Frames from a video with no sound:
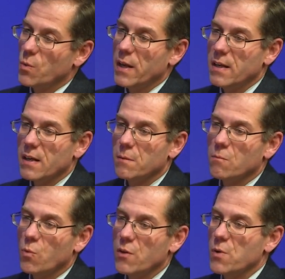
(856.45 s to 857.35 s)

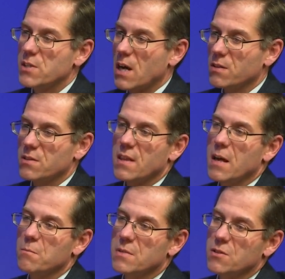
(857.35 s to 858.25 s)
We reach out to
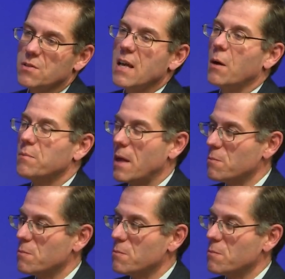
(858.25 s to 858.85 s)
them to help them